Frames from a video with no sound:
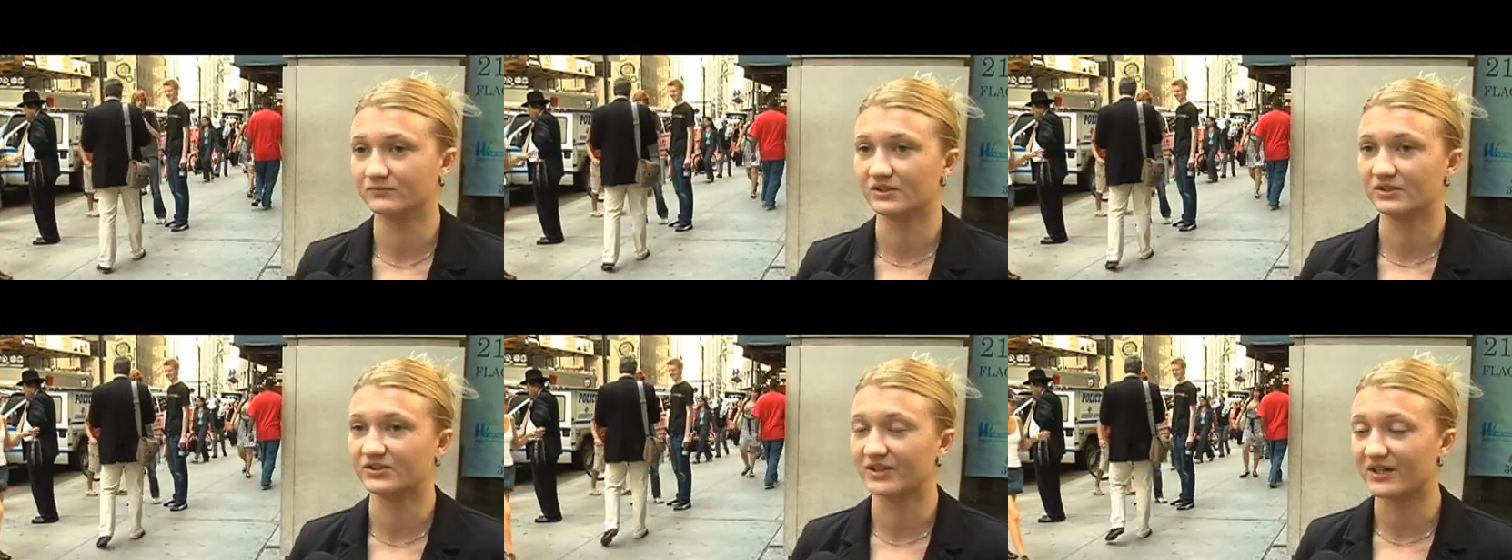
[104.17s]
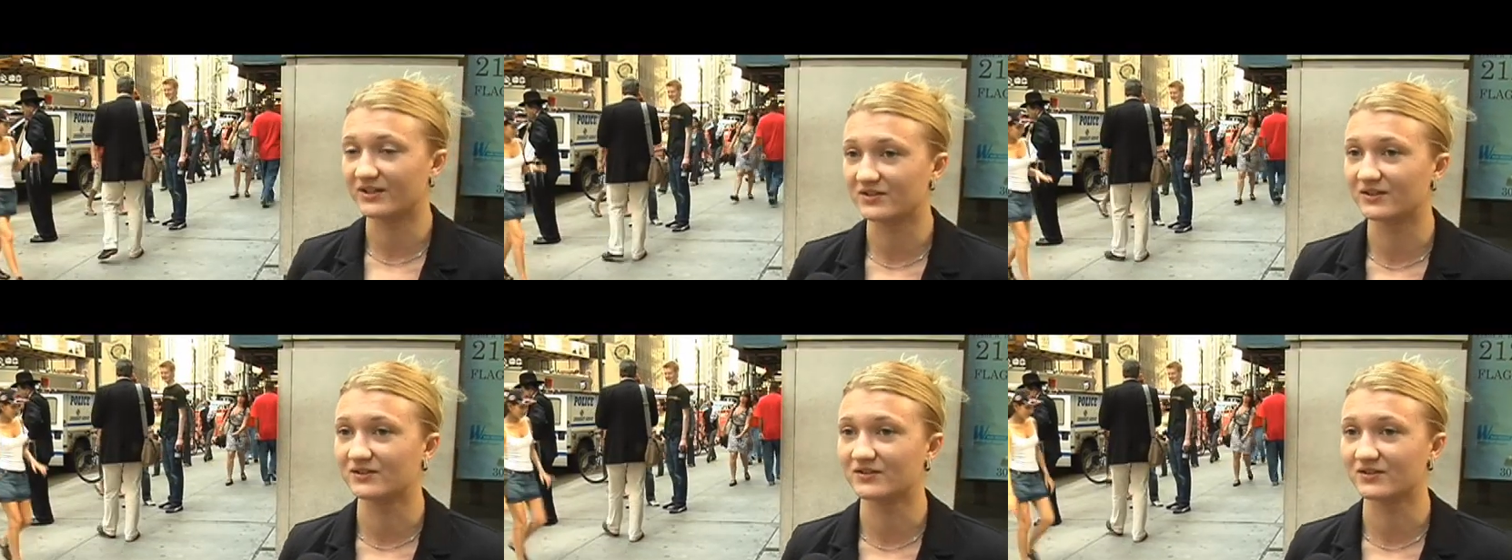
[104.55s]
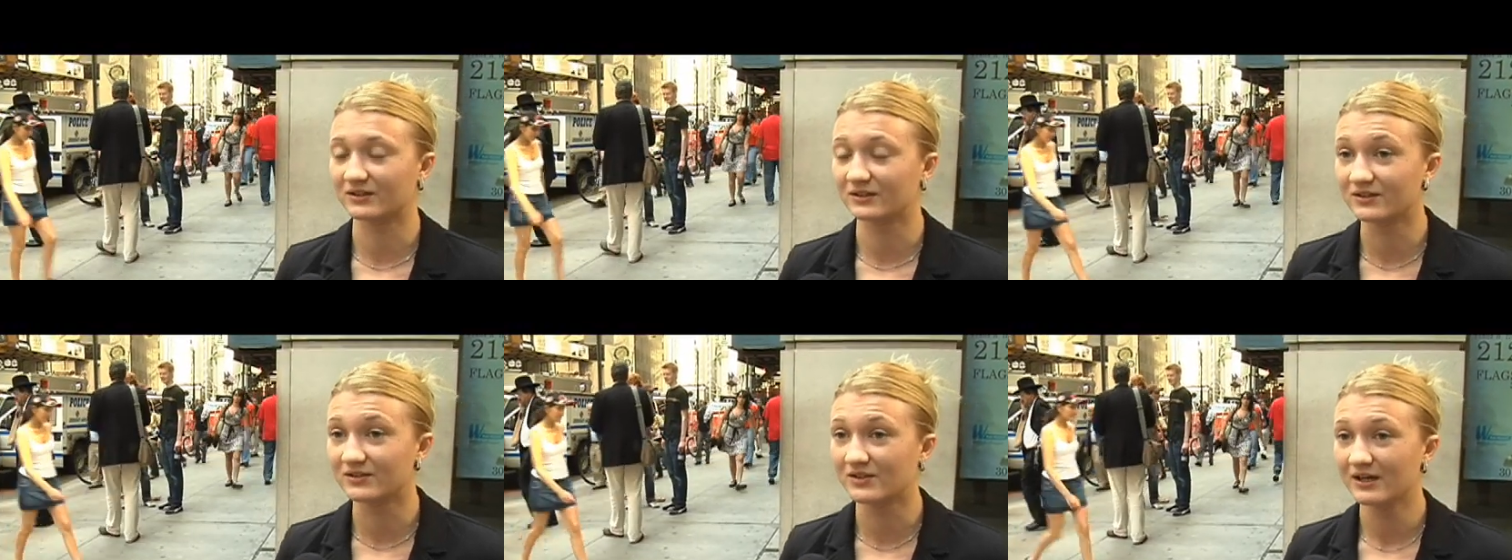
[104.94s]
dresses and
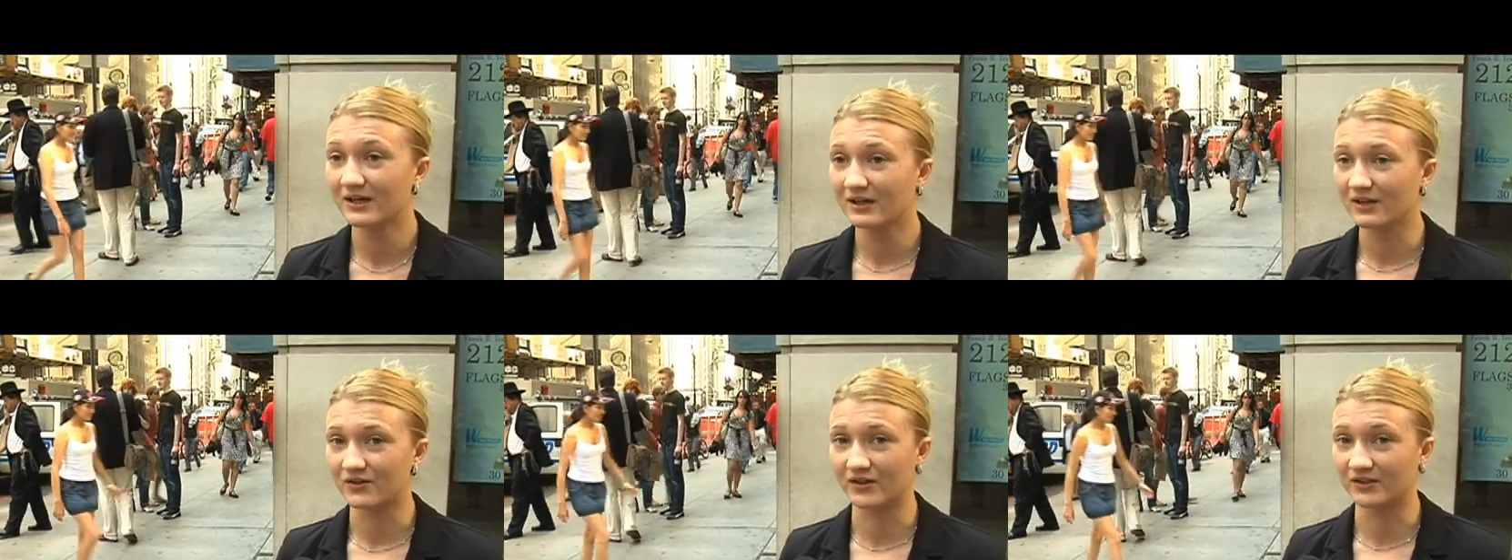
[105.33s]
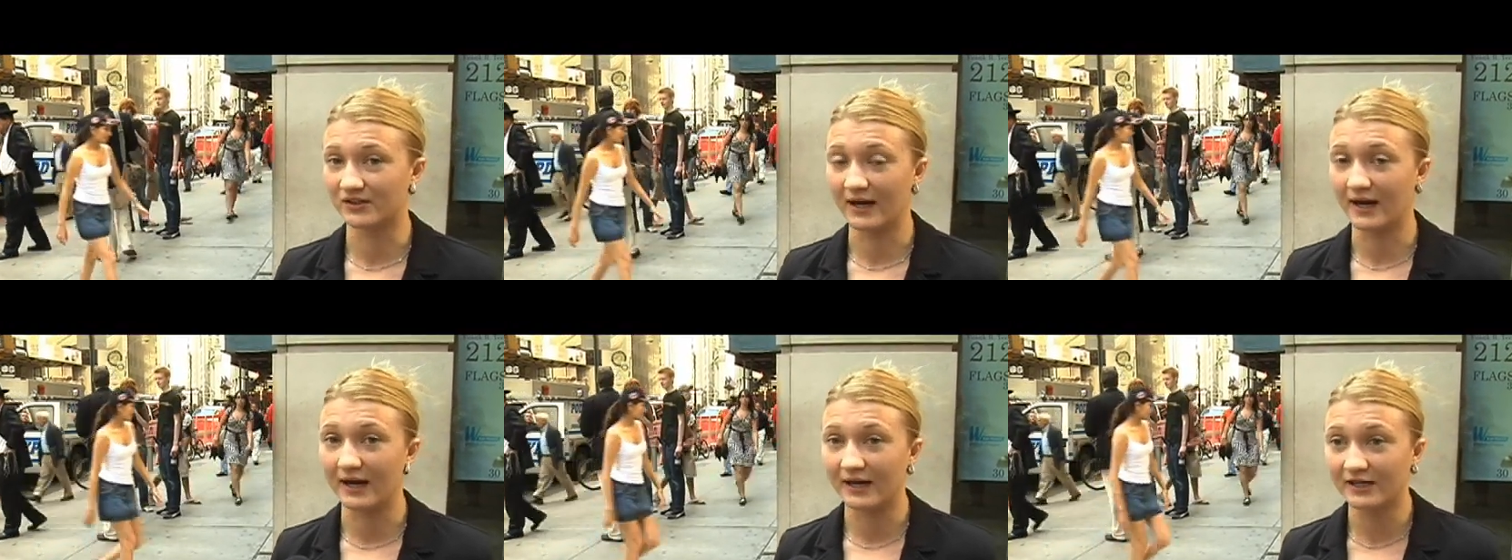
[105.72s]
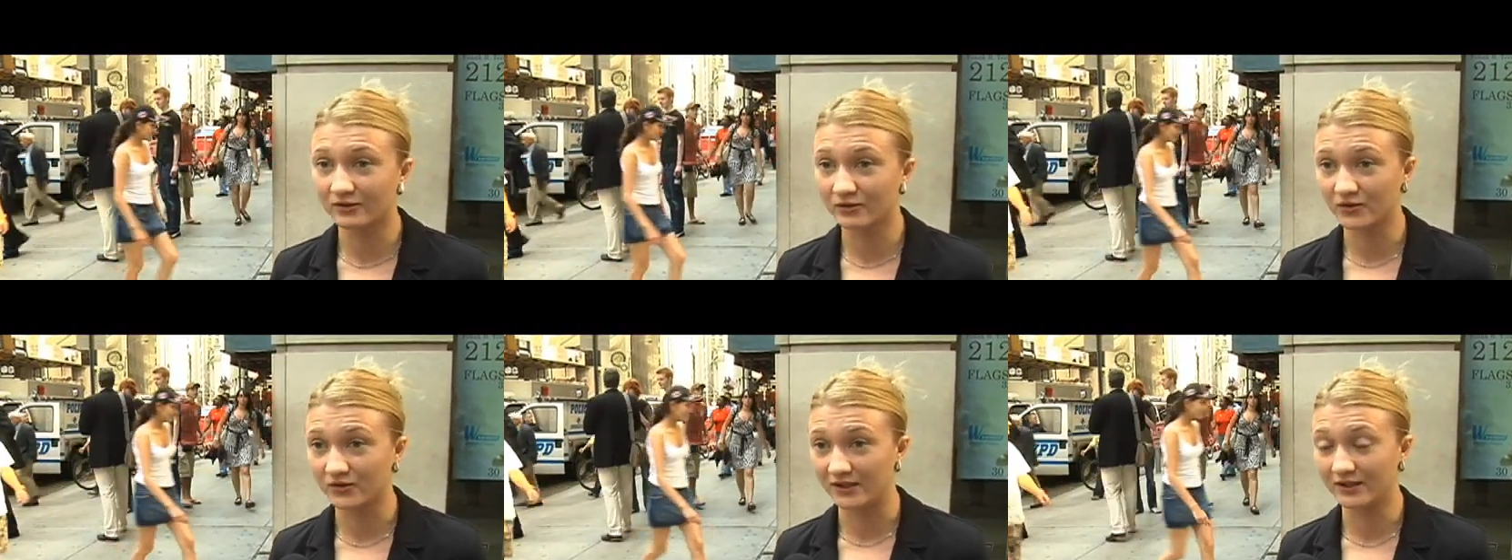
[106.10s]
skirts that I
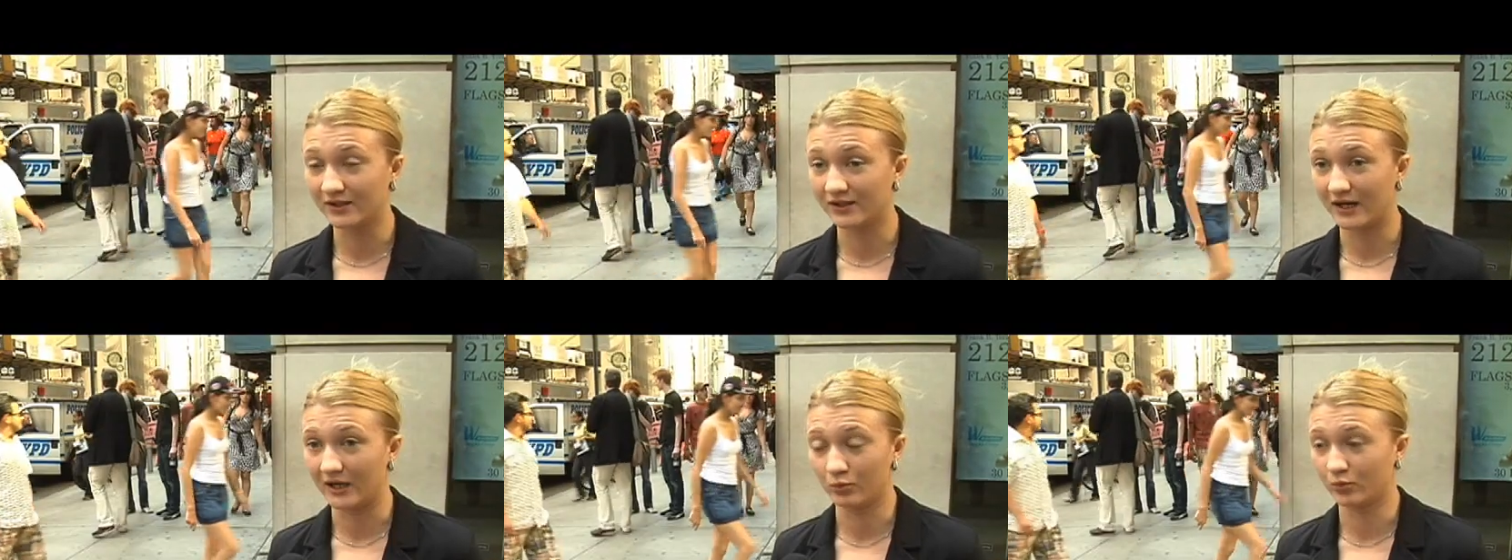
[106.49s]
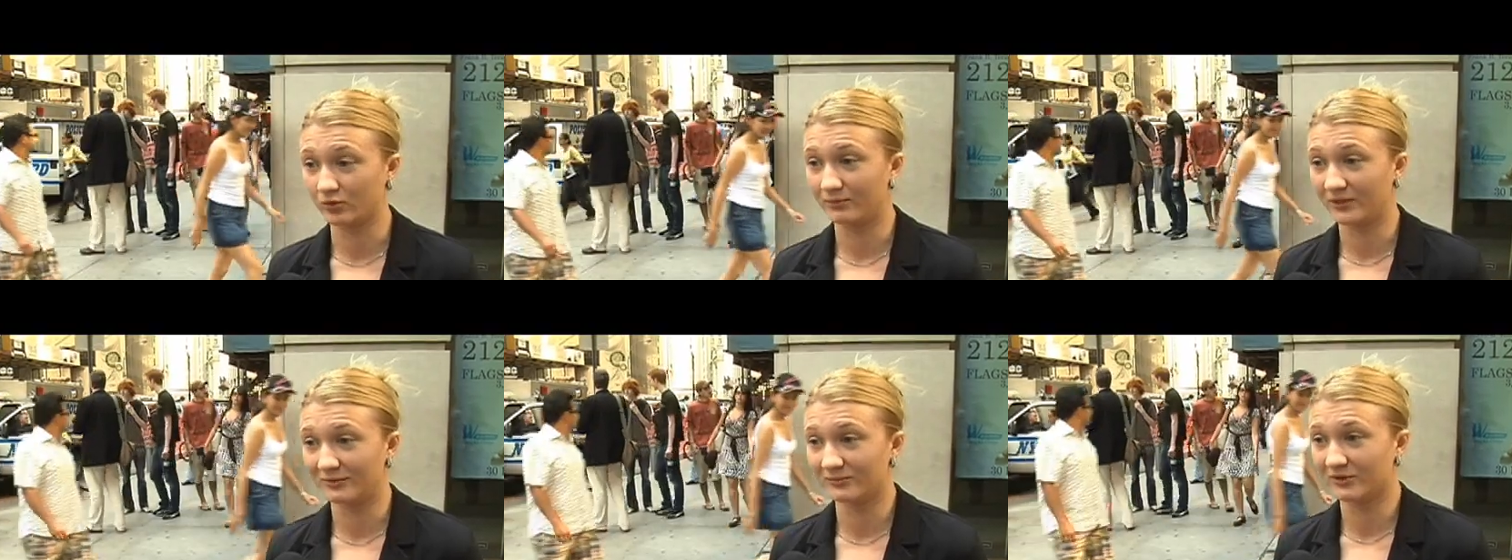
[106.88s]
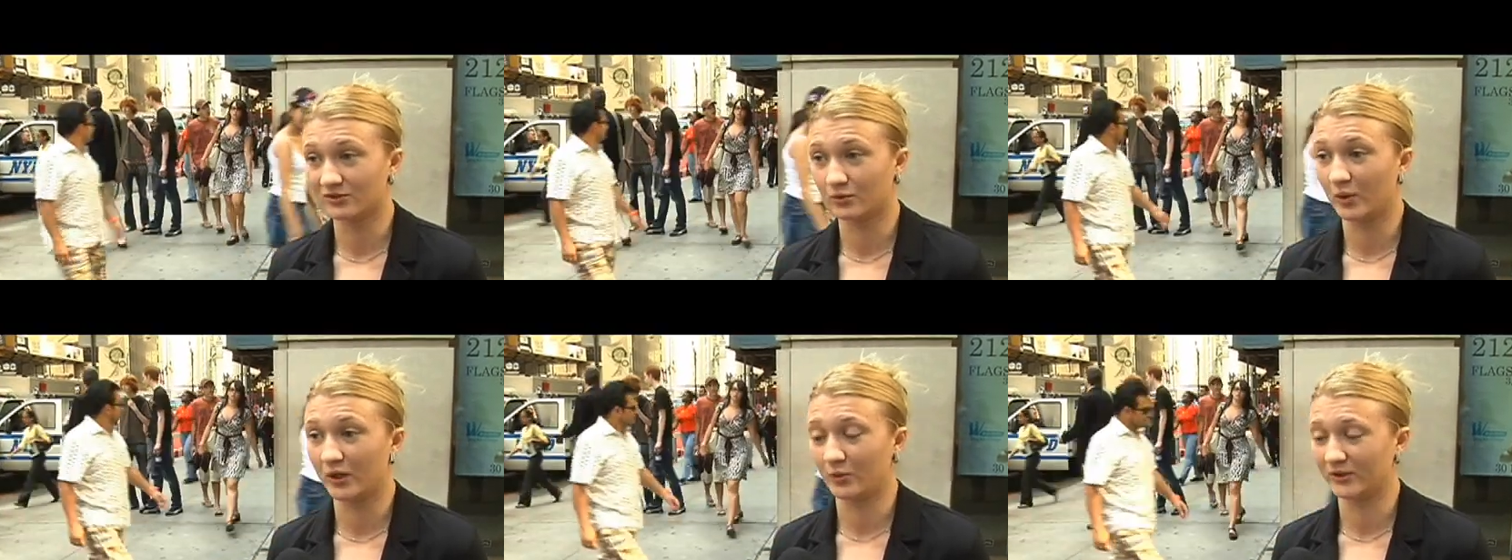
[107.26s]
don't think I would be able
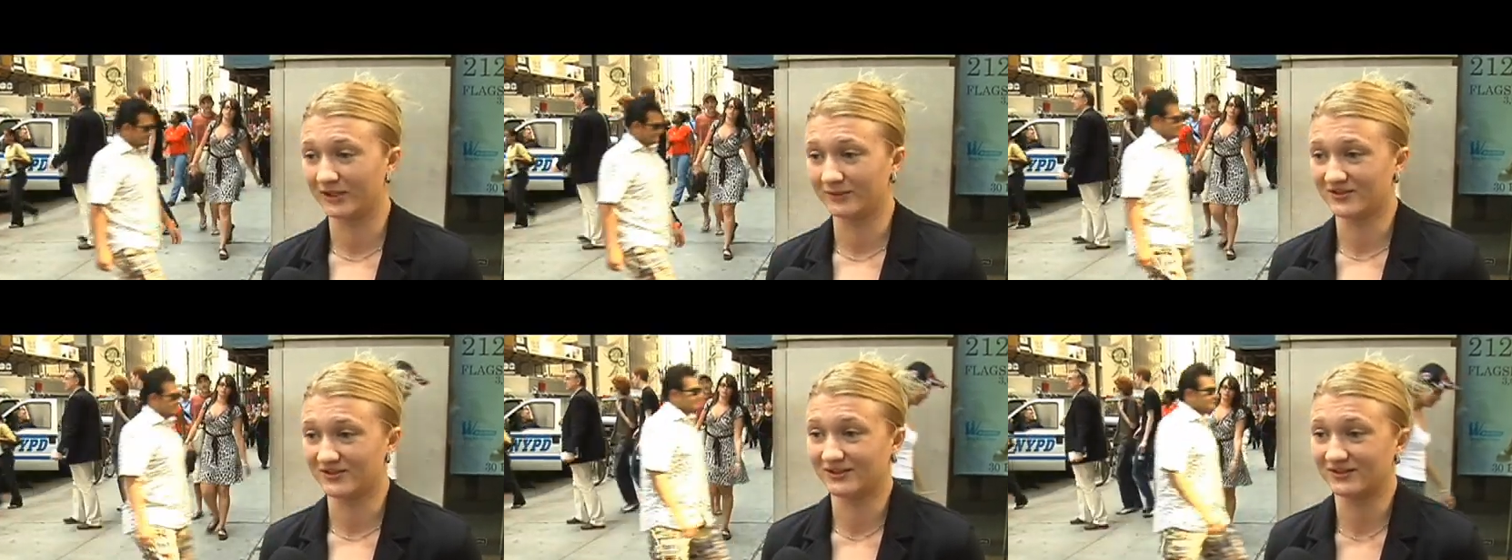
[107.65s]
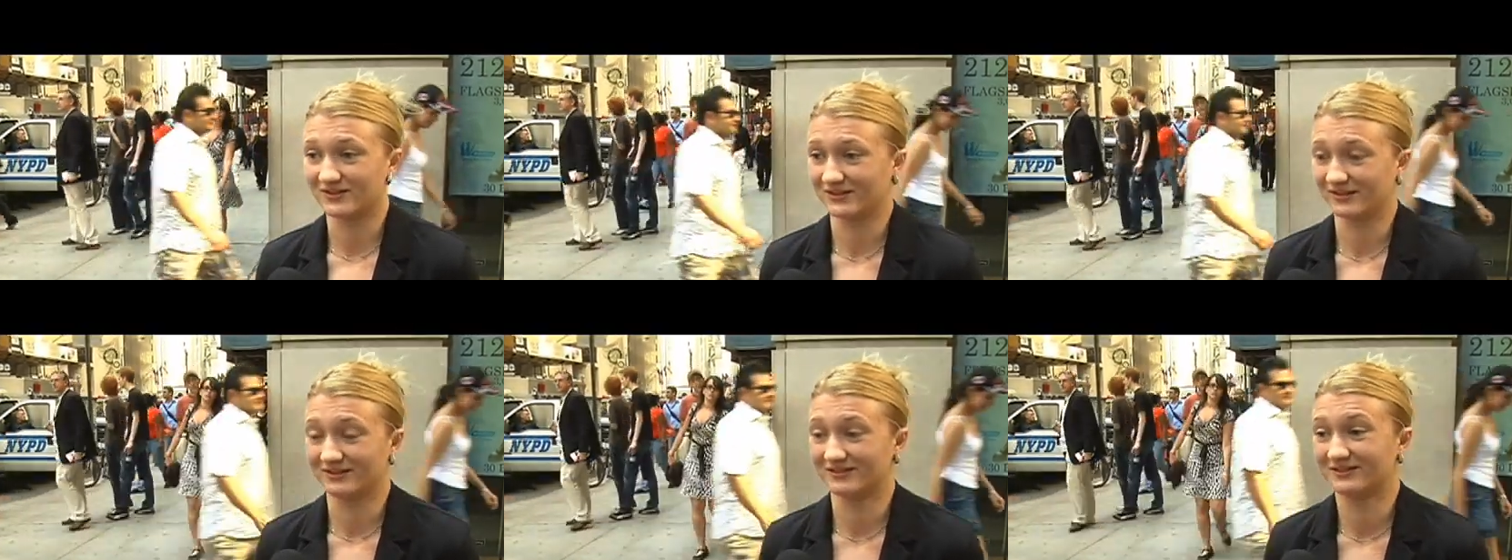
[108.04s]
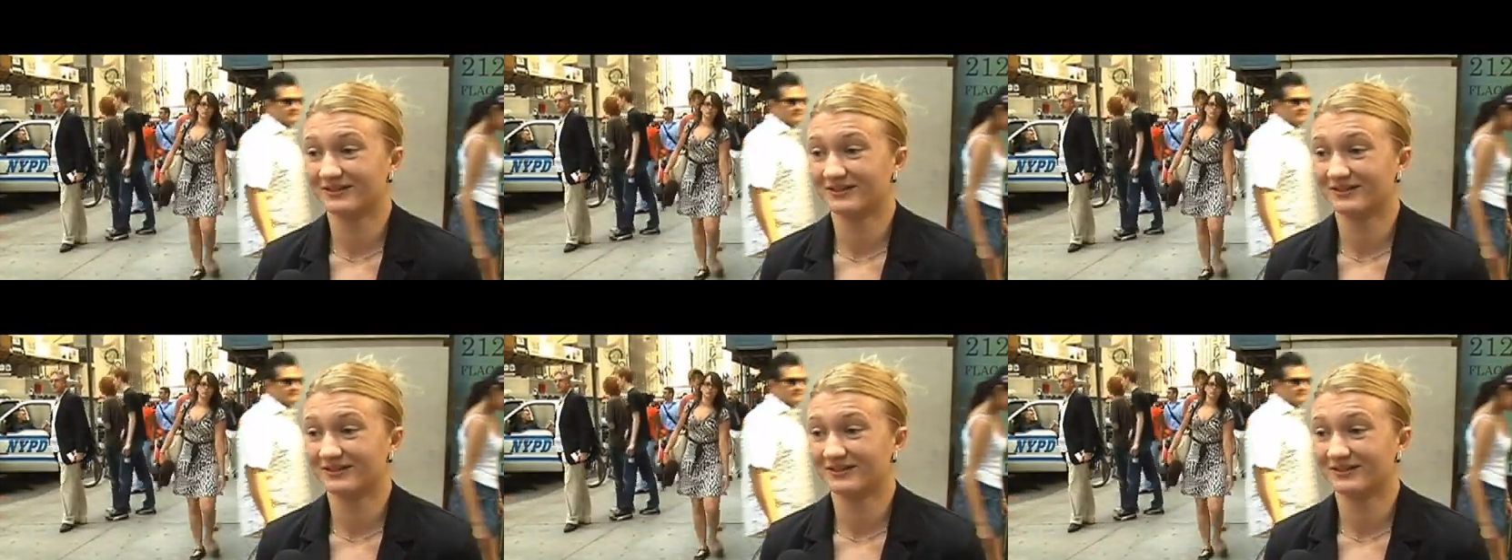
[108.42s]
to wear when I'm 60.